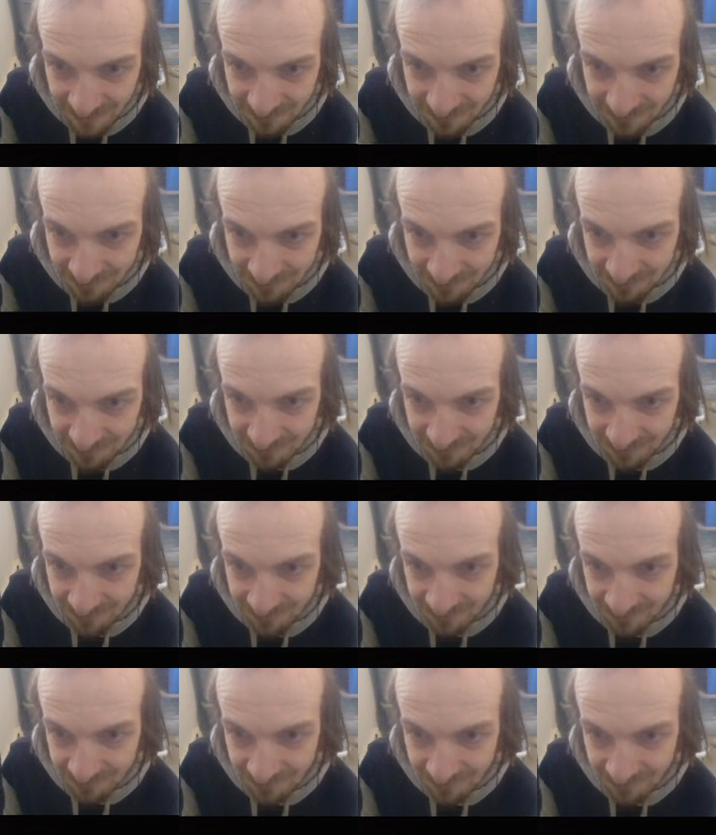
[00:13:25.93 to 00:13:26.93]

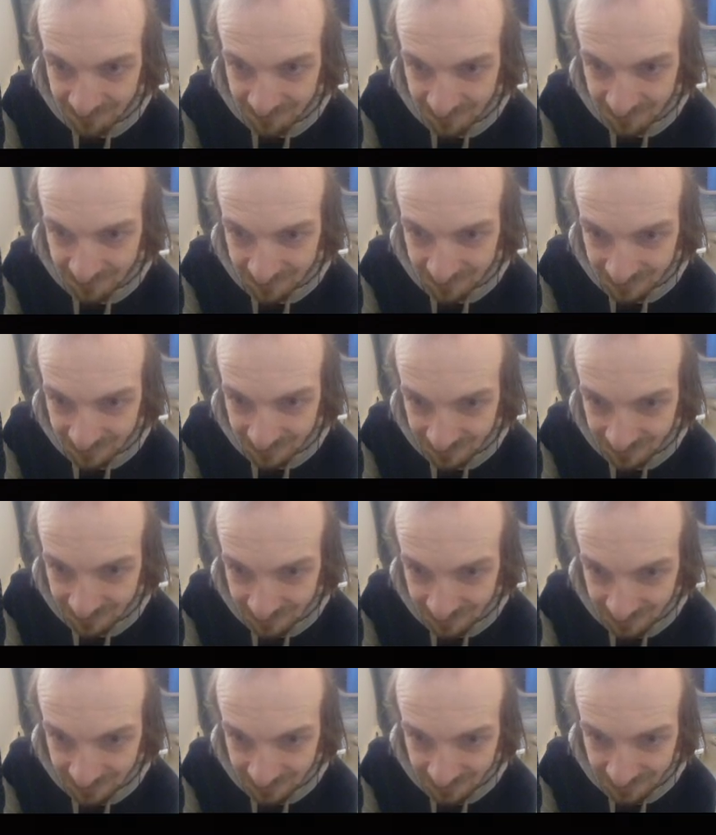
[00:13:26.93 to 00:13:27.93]

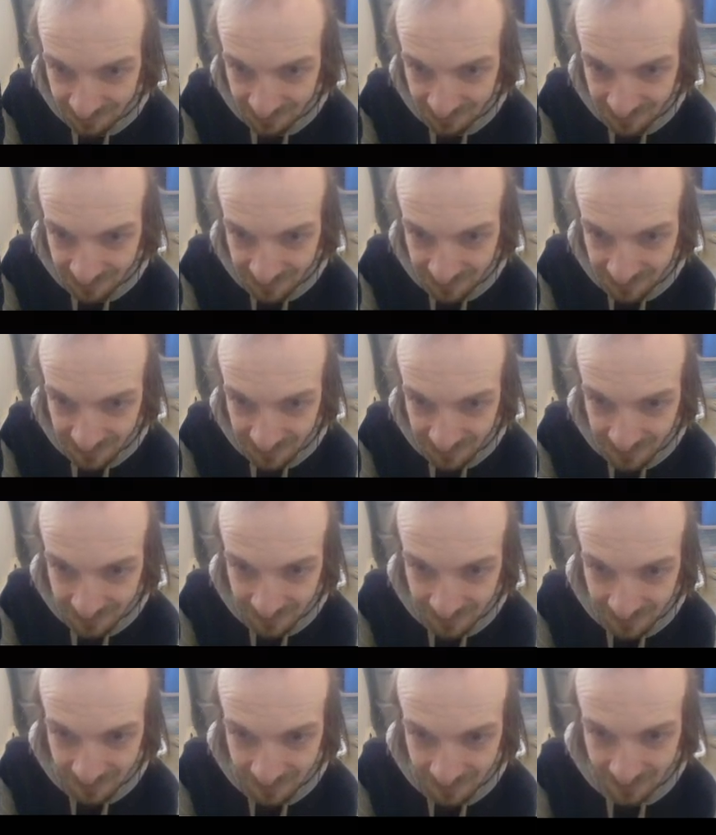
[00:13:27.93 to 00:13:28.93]

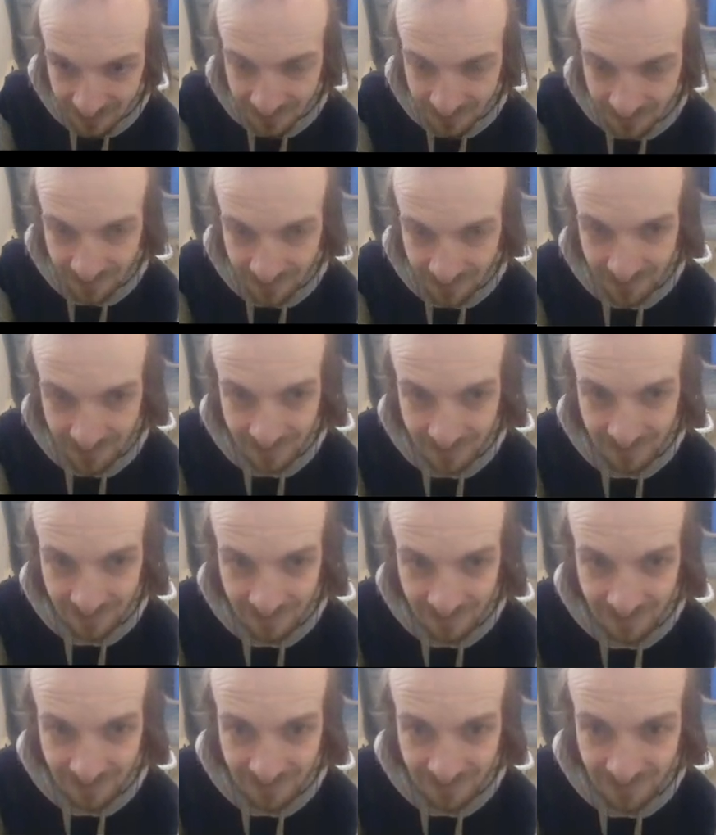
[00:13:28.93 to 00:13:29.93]

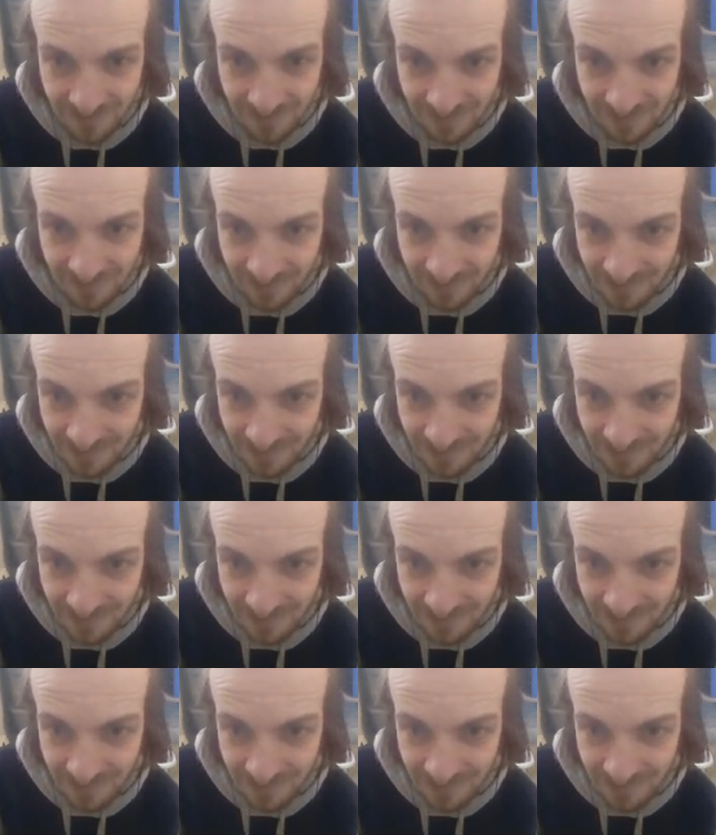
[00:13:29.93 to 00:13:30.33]
No one is speaking in this clip.